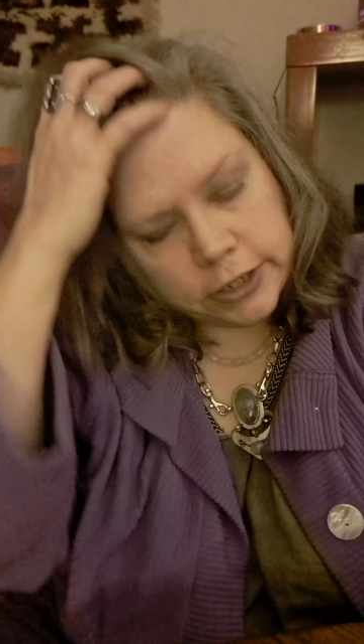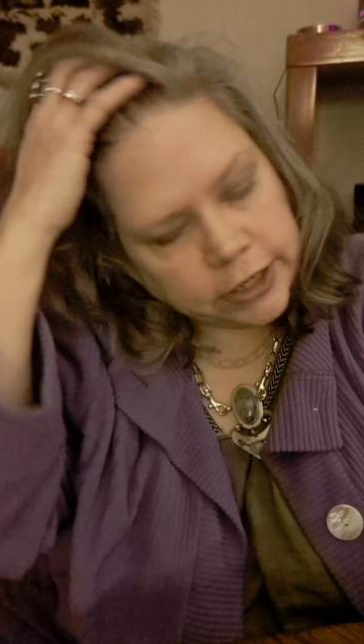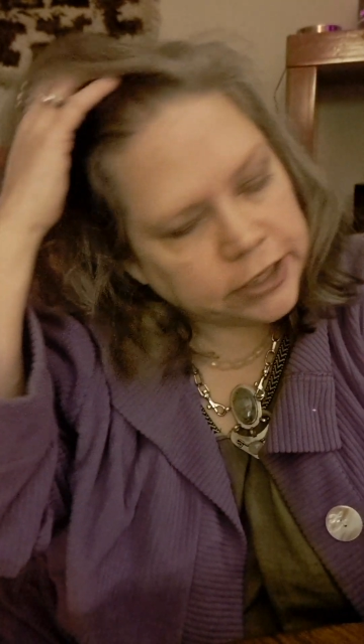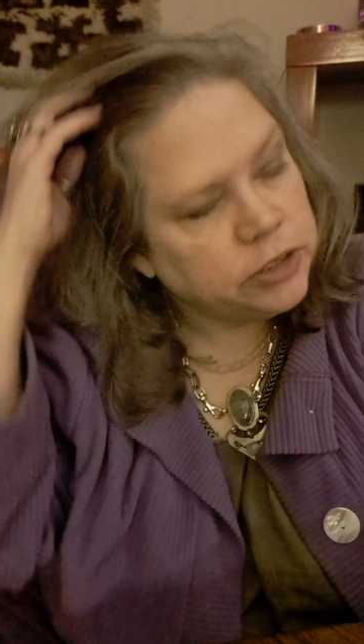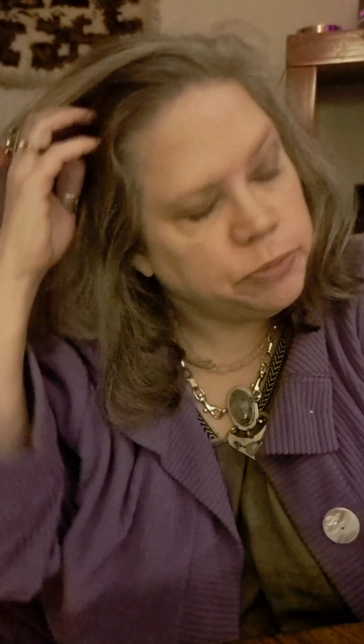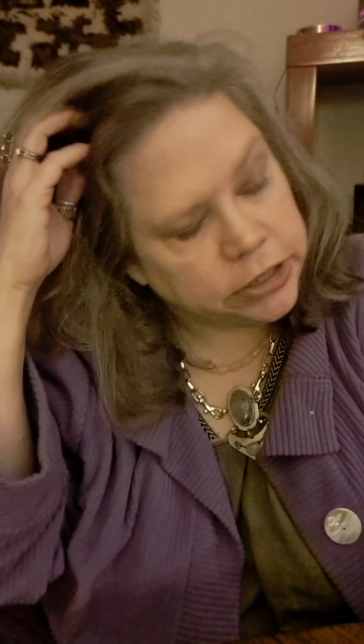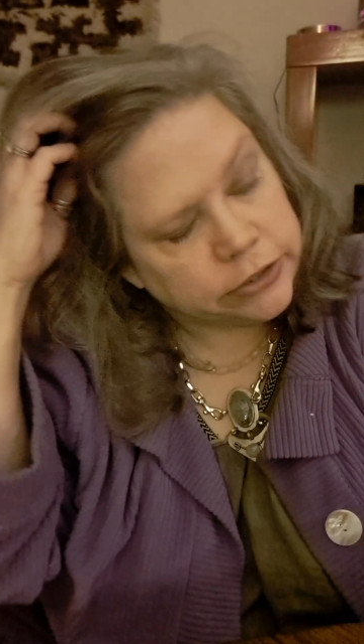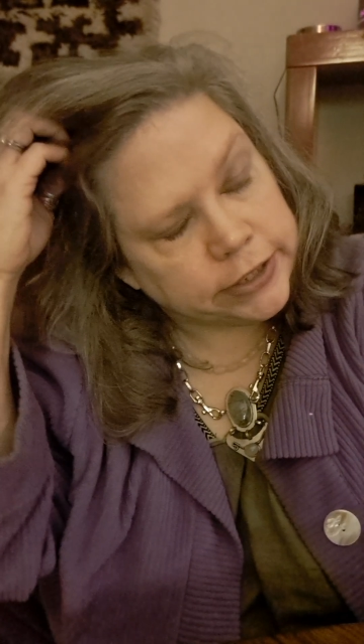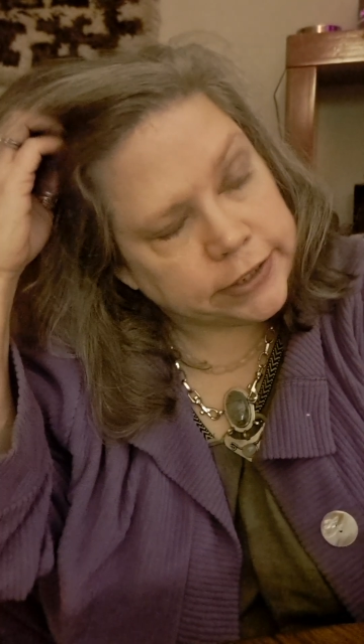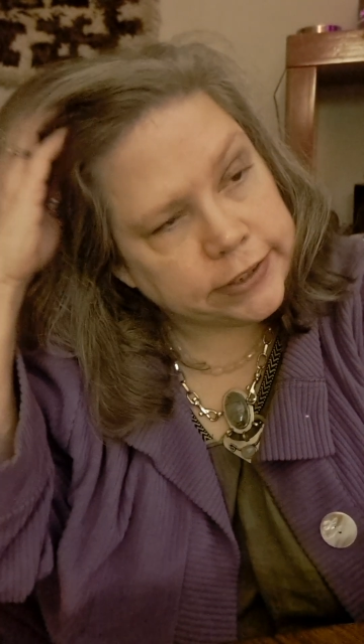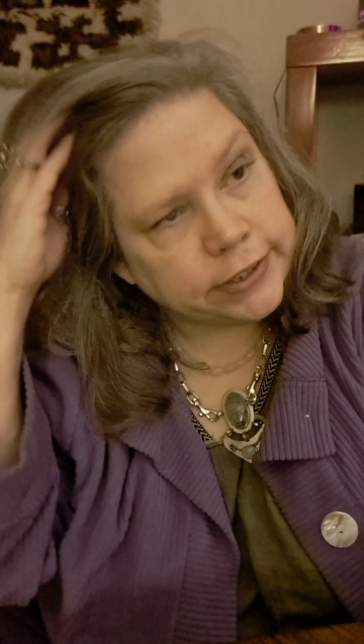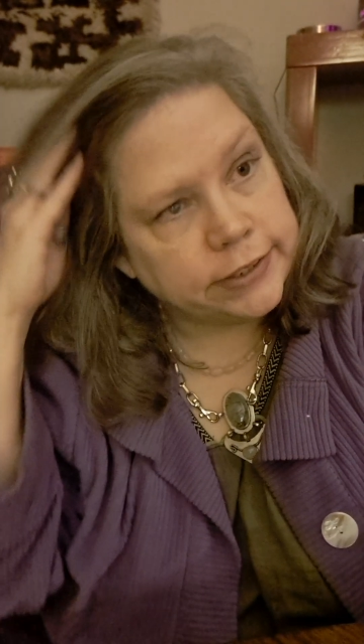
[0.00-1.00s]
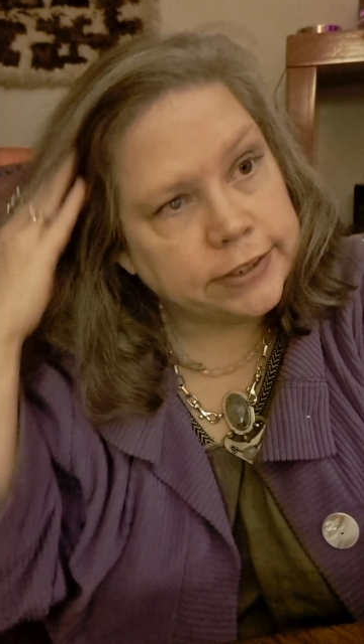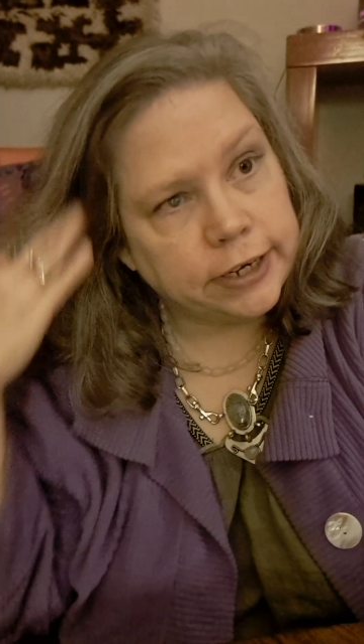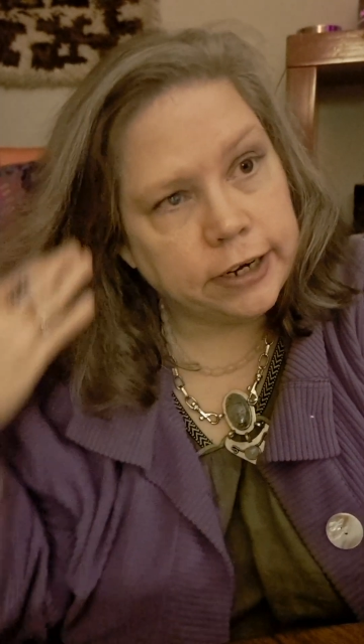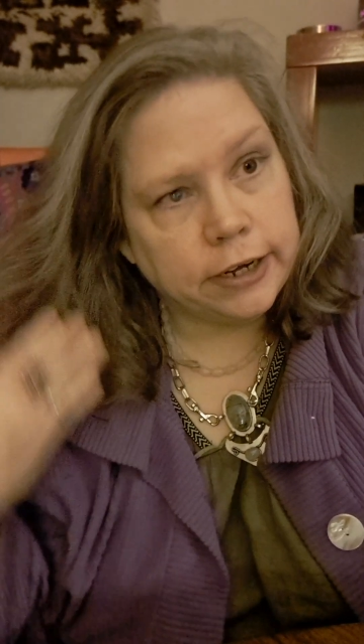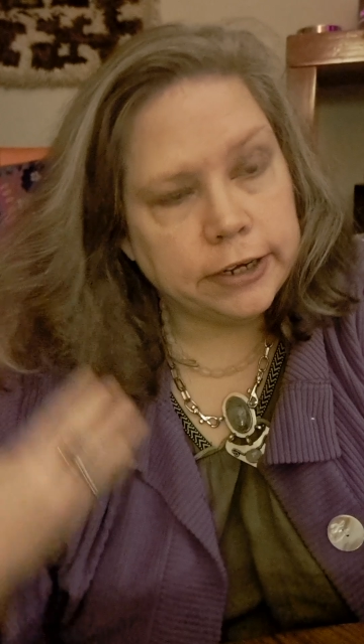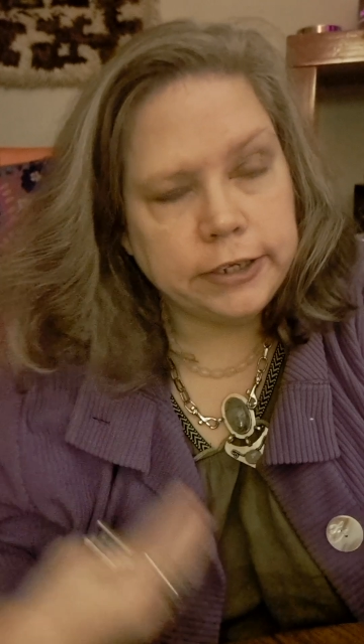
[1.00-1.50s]
experiences that
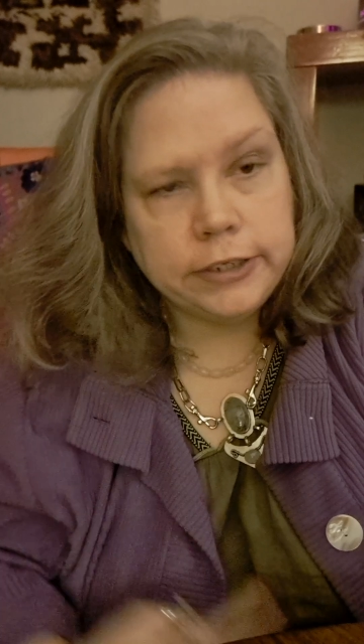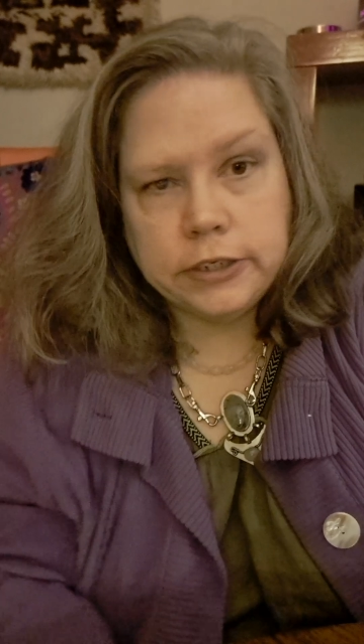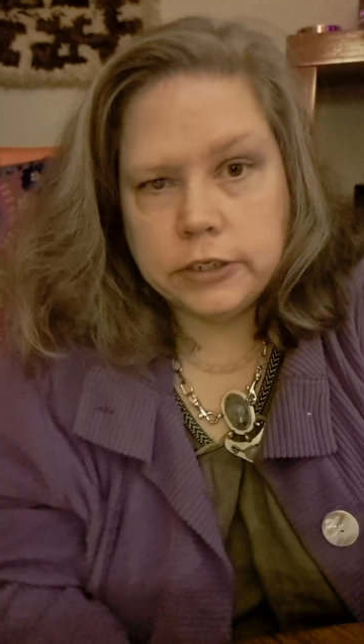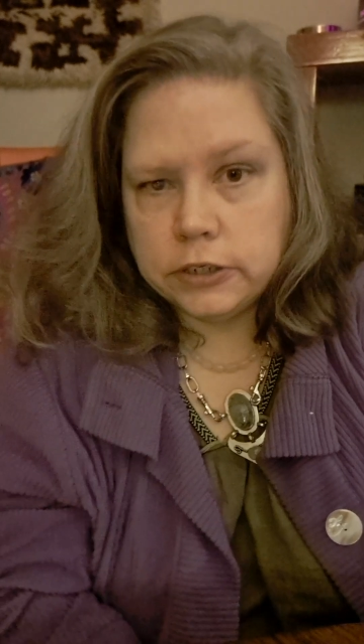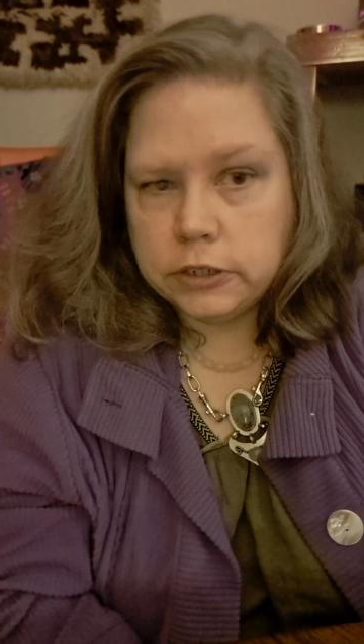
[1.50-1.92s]
I